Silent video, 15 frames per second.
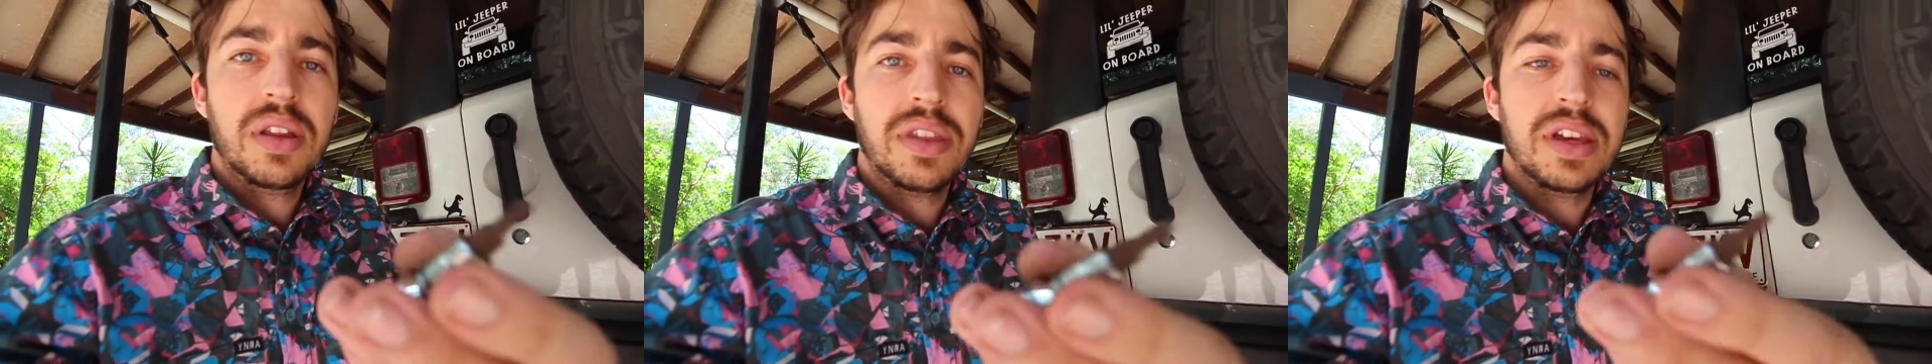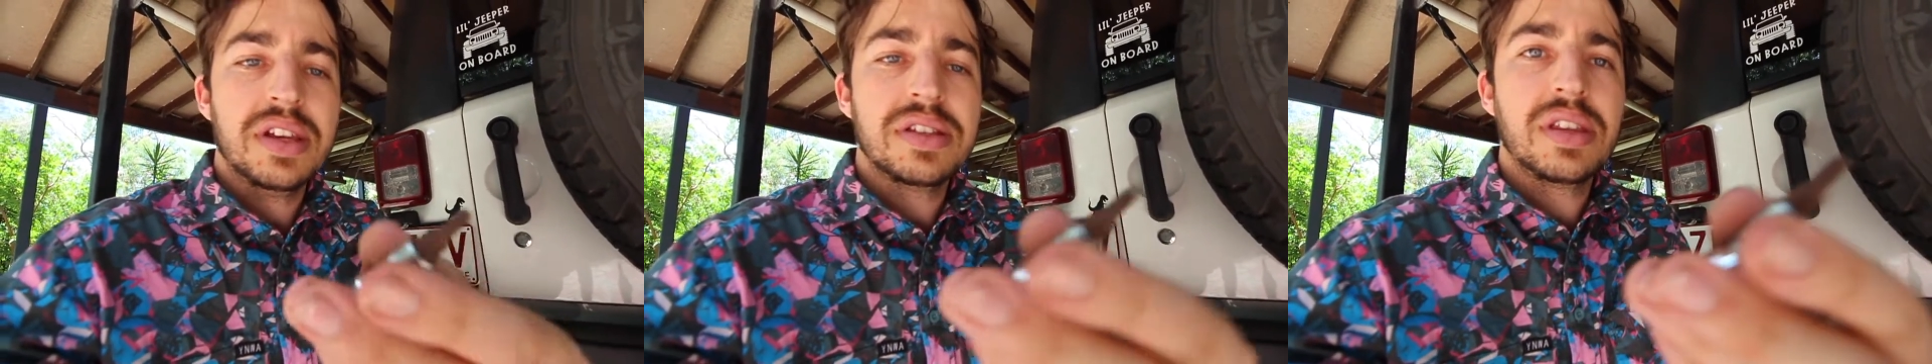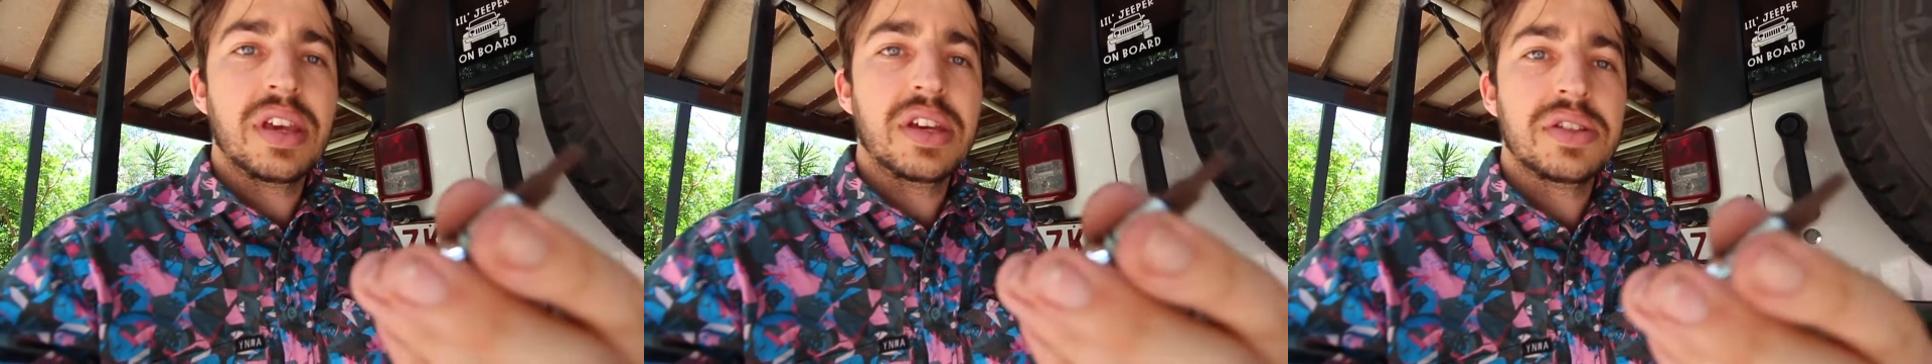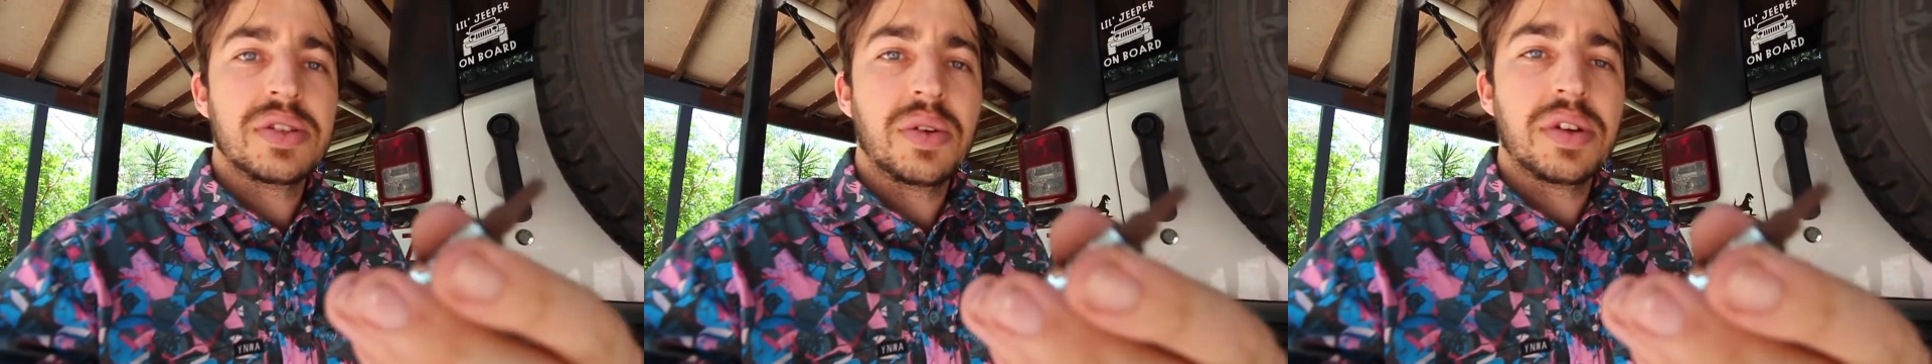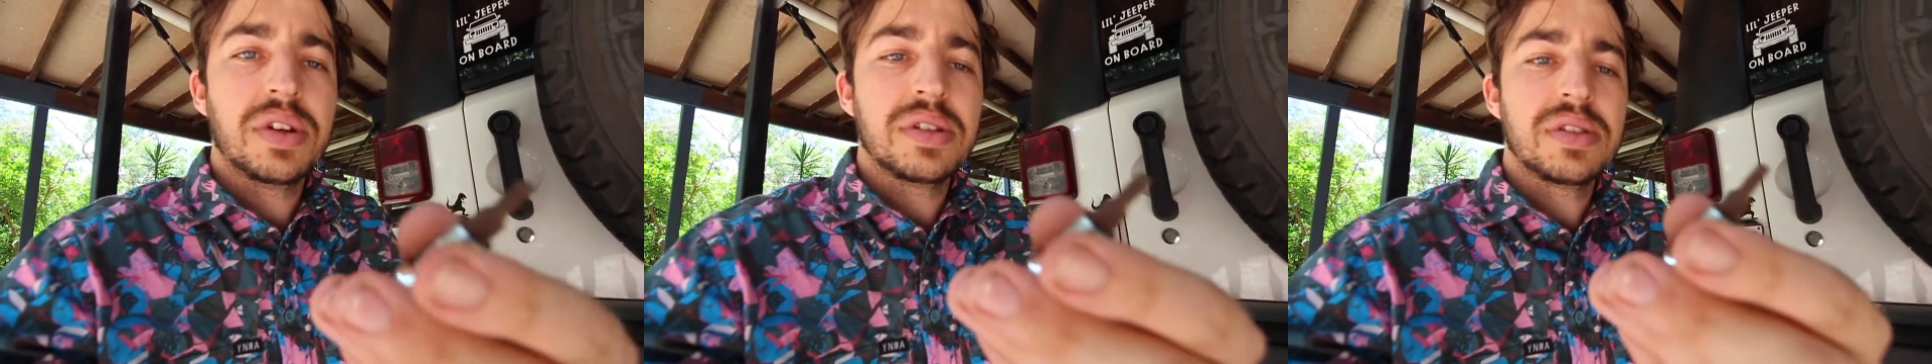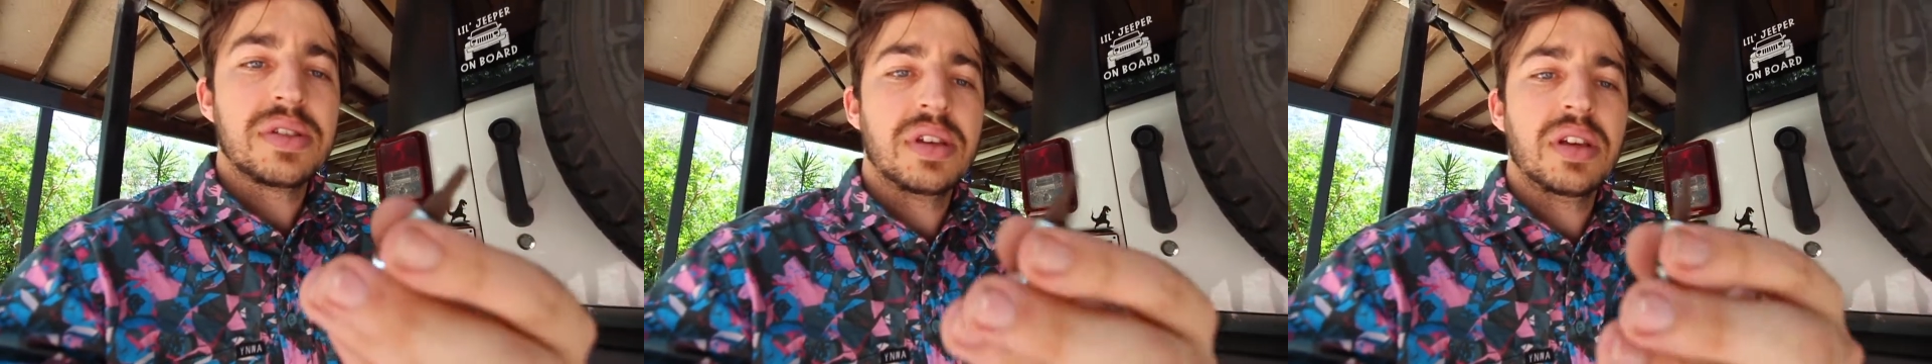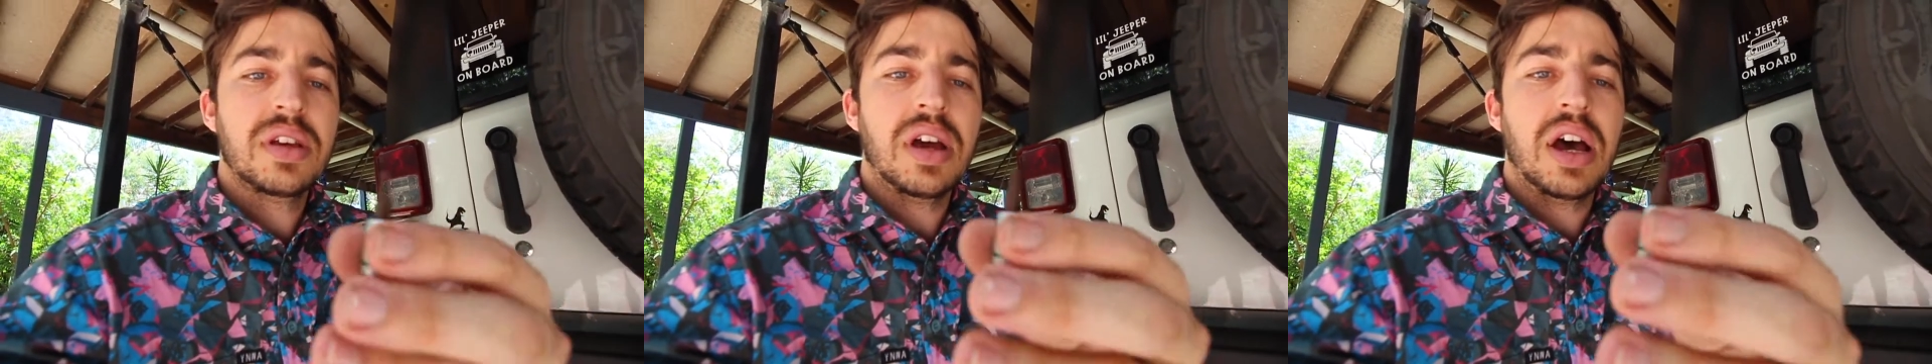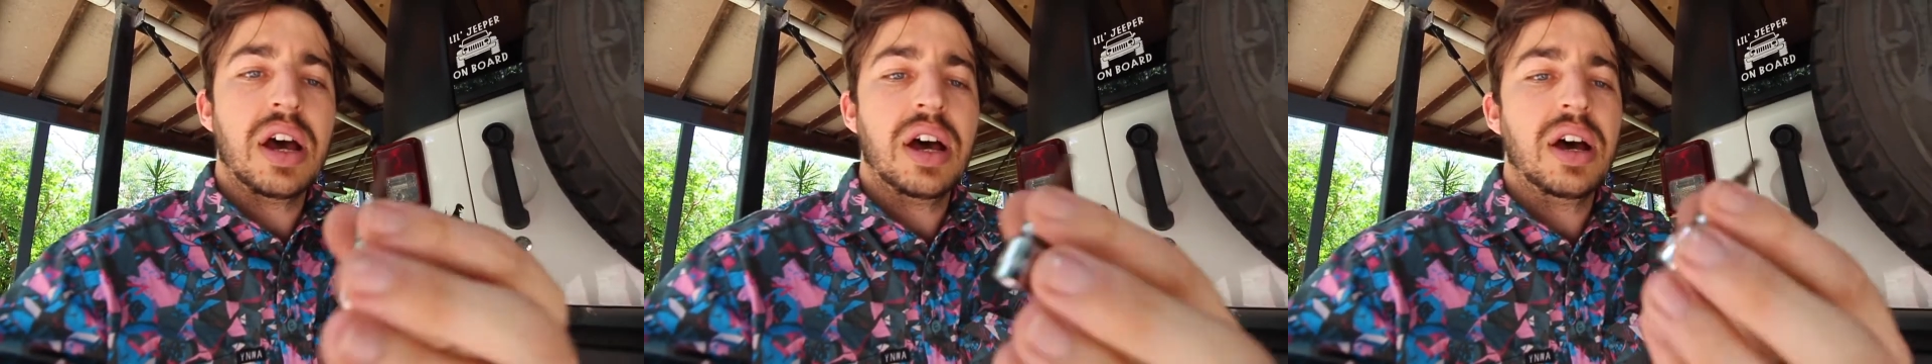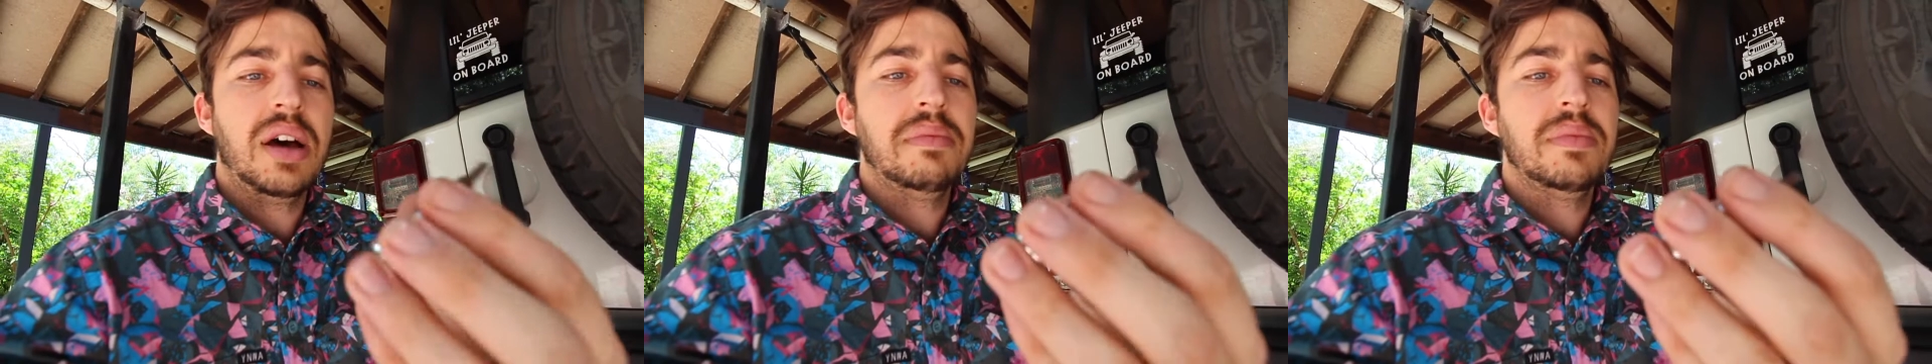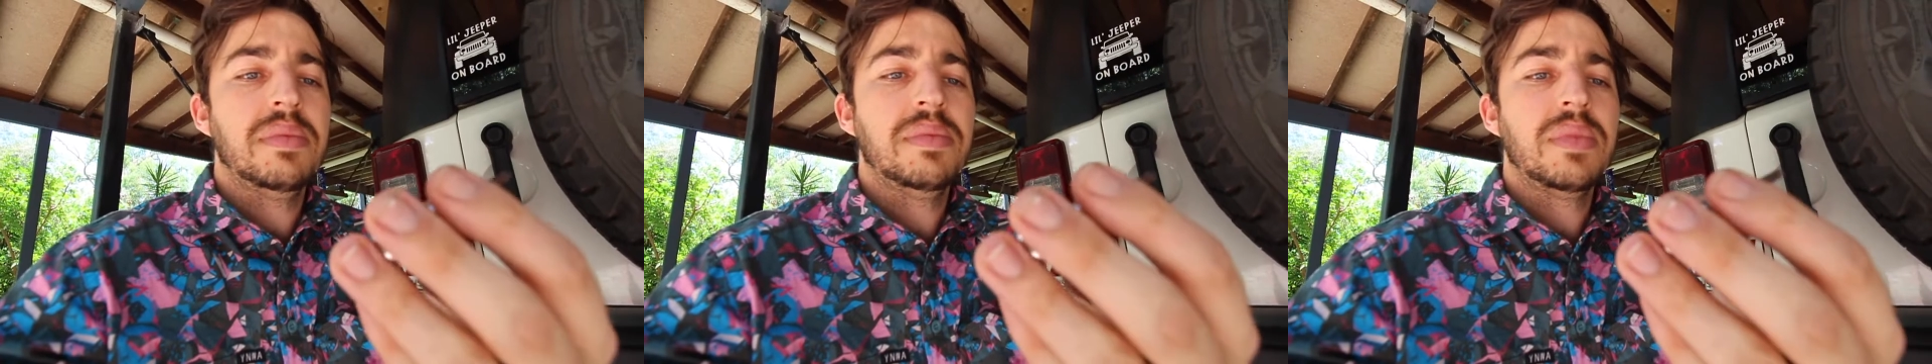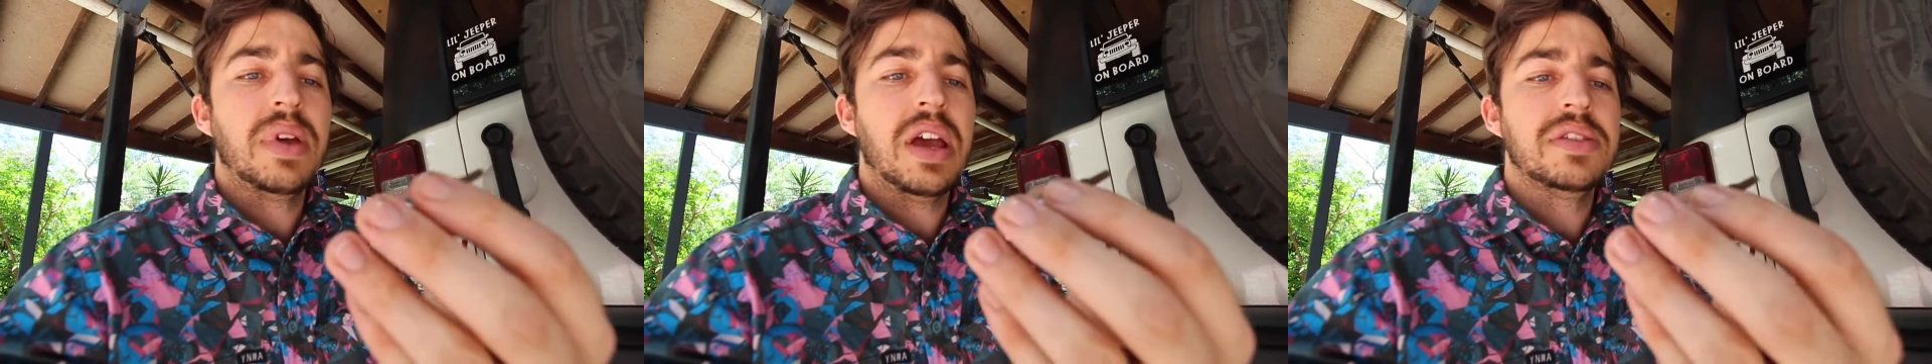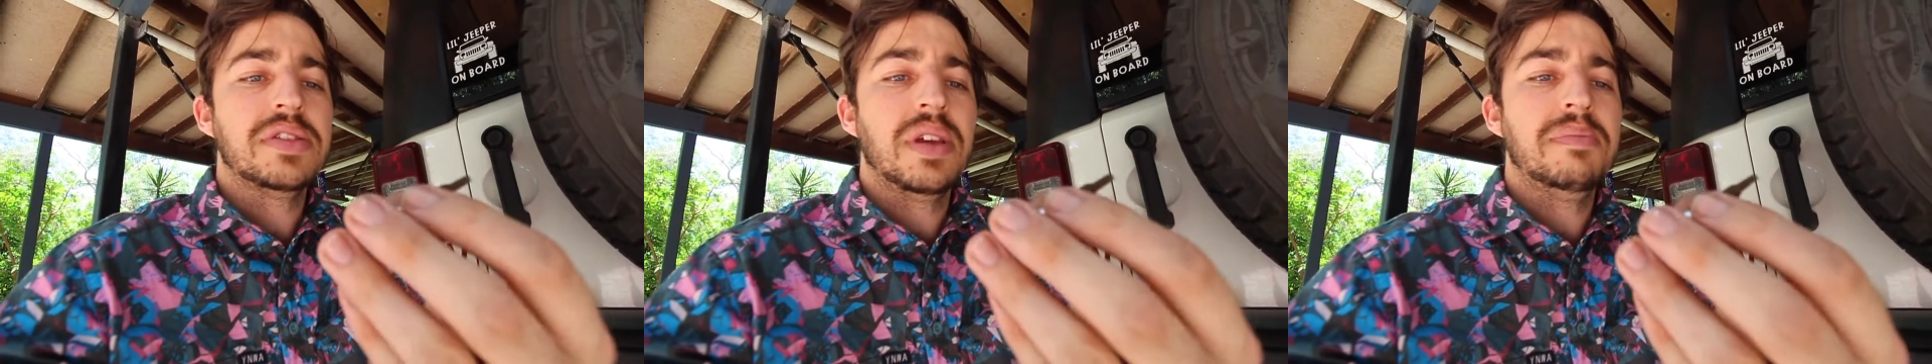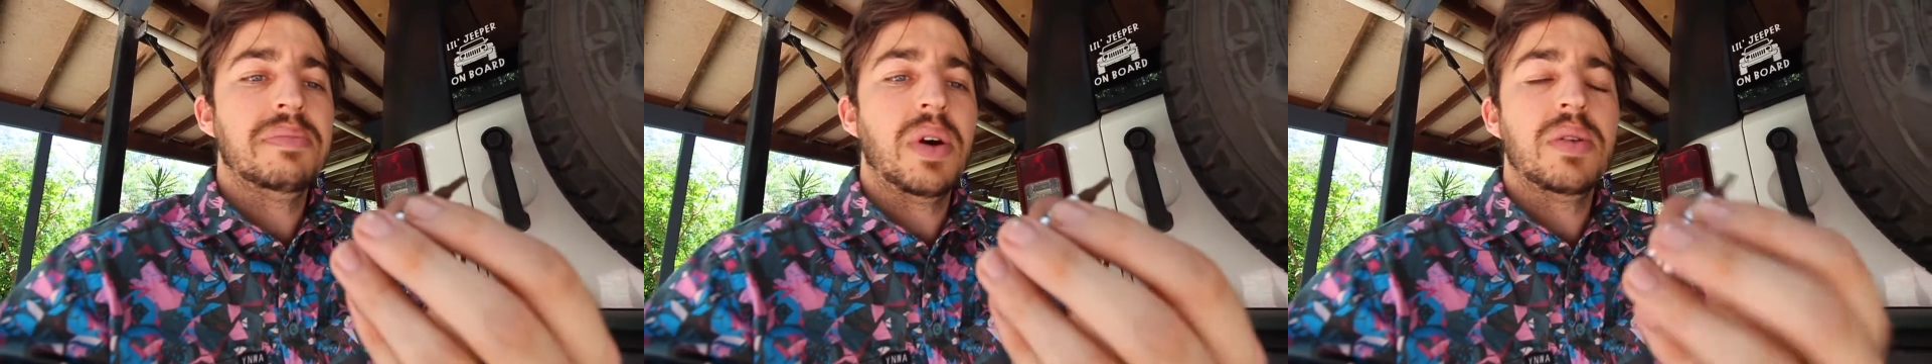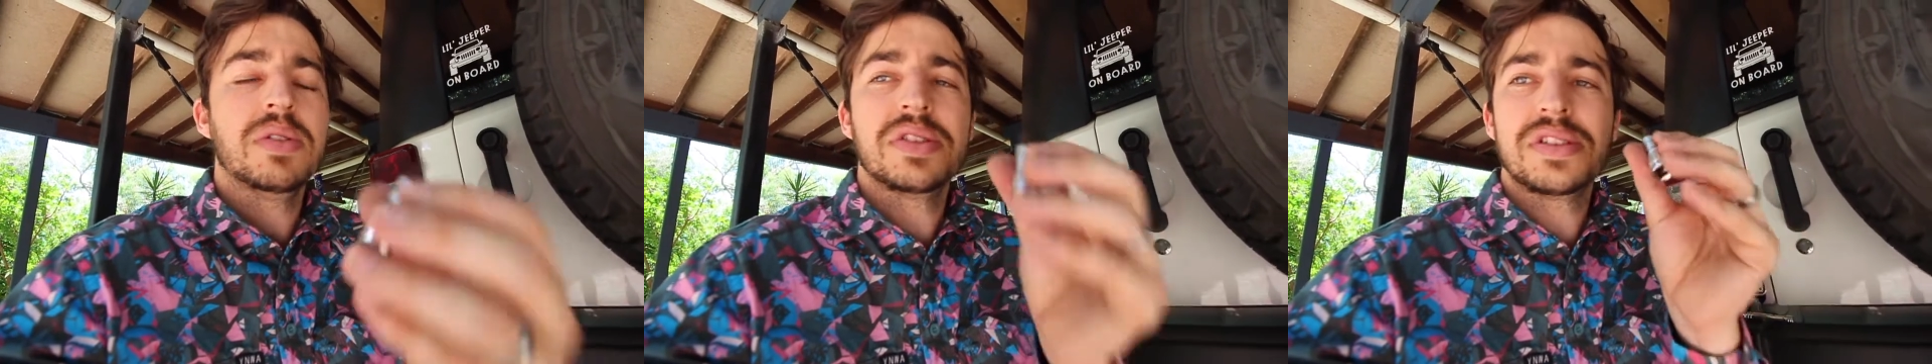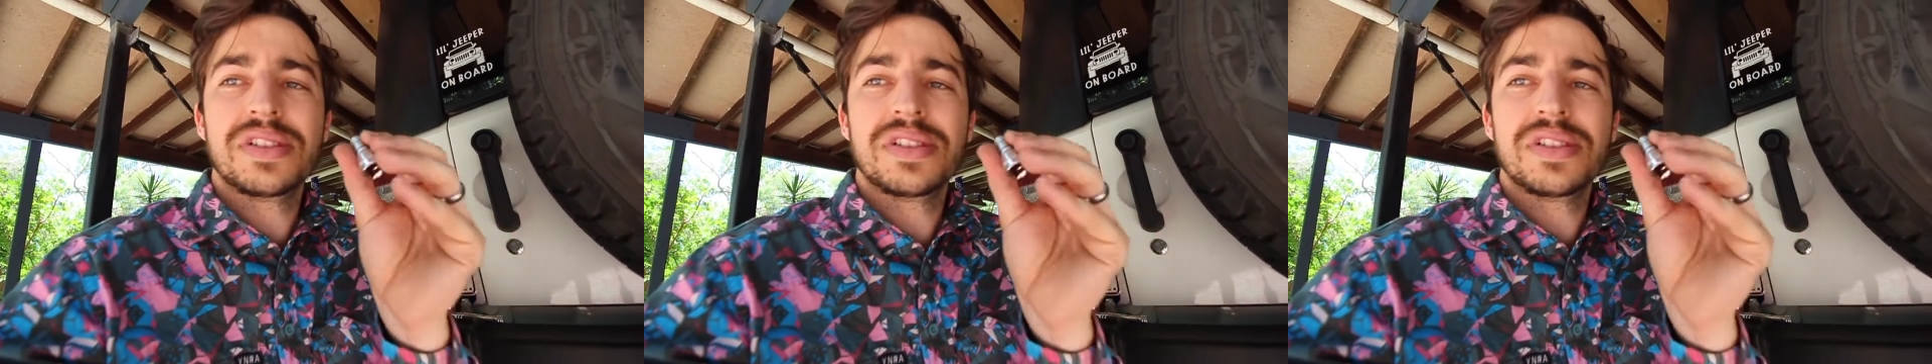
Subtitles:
these T sockets as their bolts.